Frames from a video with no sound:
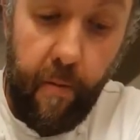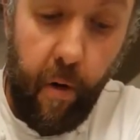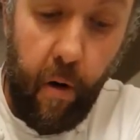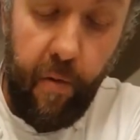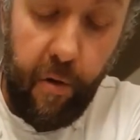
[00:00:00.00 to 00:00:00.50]

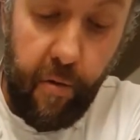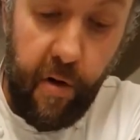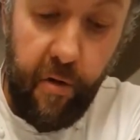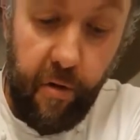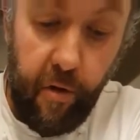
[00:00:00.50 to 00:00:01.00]
For obvious
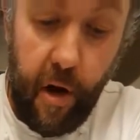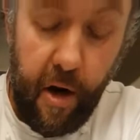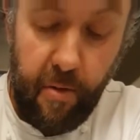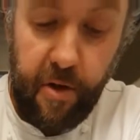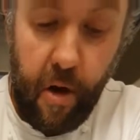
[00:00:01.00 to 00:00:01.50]
reasons, you'll end
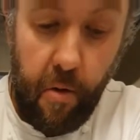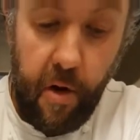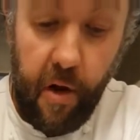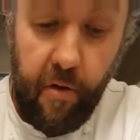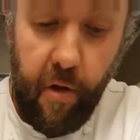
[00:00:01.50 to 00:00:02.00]
up
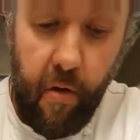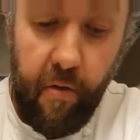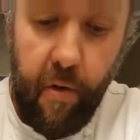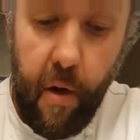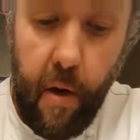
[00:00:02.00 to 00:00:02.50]
scalding yourself,
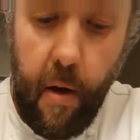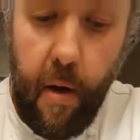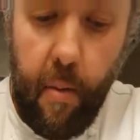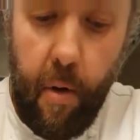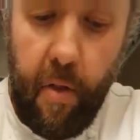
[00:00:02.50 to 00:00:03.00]

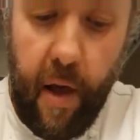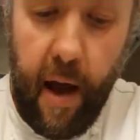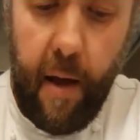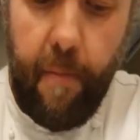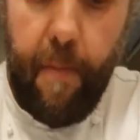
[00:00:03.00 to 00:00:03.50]
but that